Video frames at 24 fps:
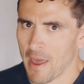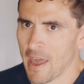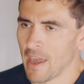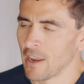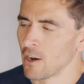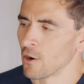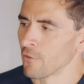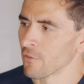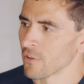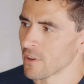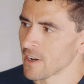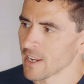and
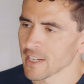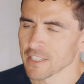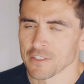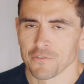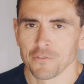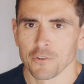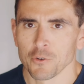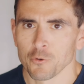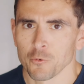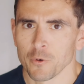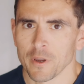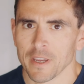over the next
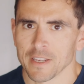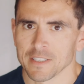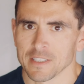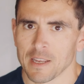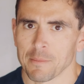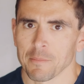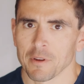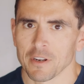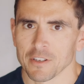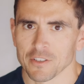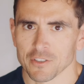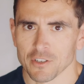few weeks
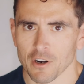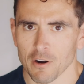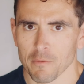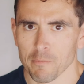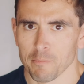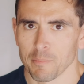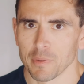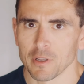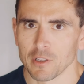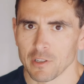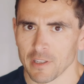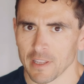I'm going to
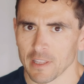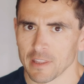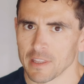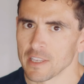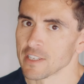start building